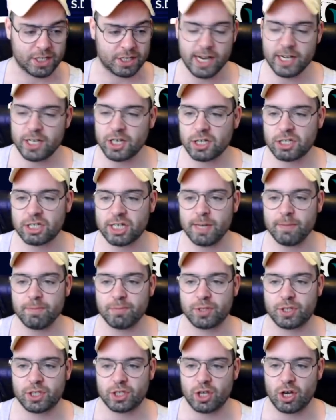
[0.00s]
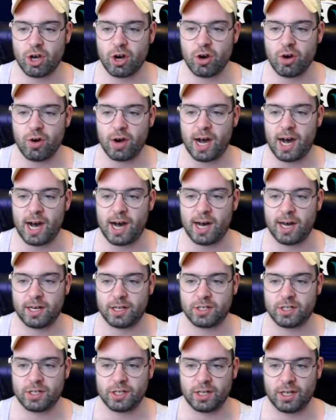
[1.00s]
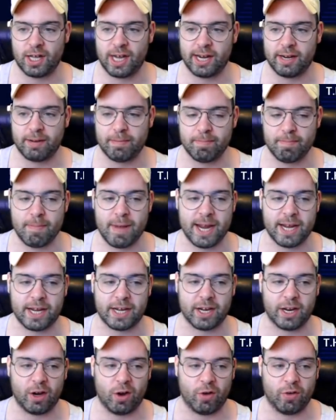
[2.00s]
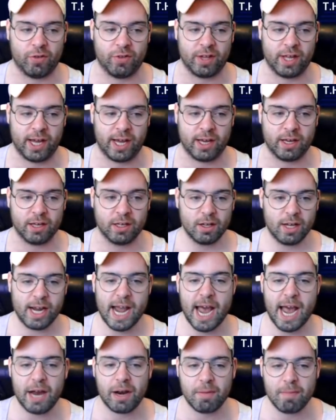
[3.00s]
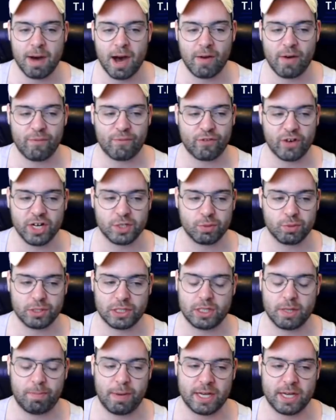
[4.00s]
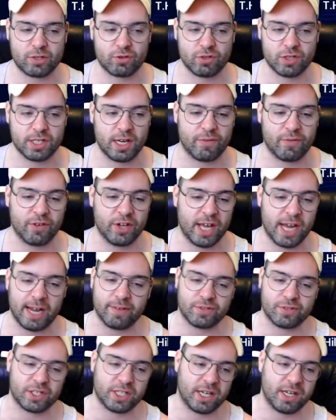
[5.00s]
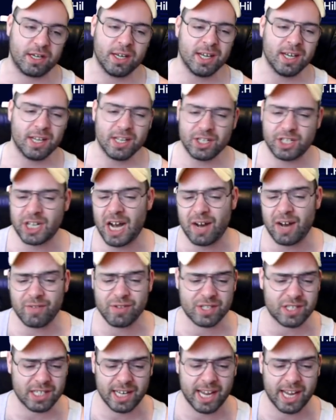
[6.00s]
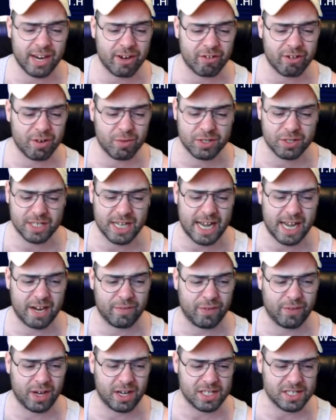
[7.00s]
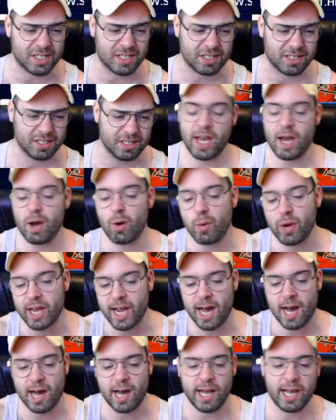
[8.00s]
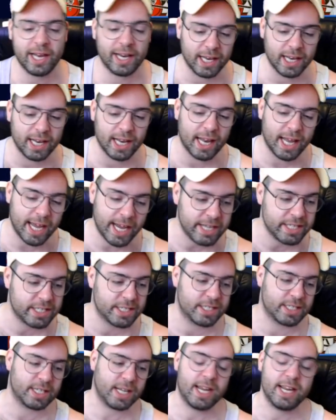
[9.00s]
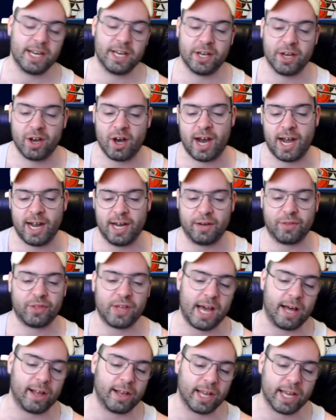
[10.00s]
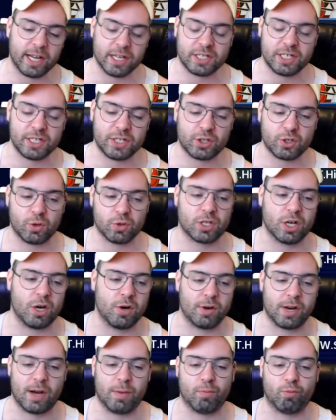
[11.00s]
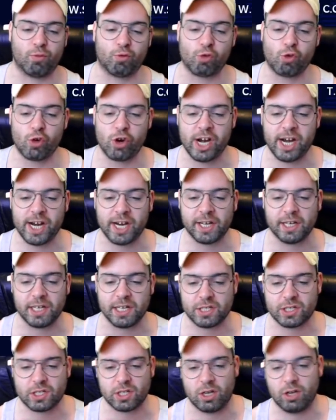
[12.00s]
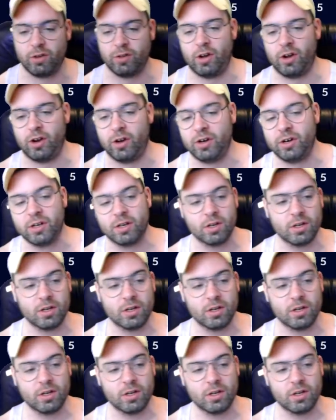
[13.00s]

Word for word: It just seems so hard to like make it on there. Like Adam Humphries was the best receiver in the AFC. Jarvis Landry was ahead of us. There we are, at least in ninth. Our legacy score's going up really slow though.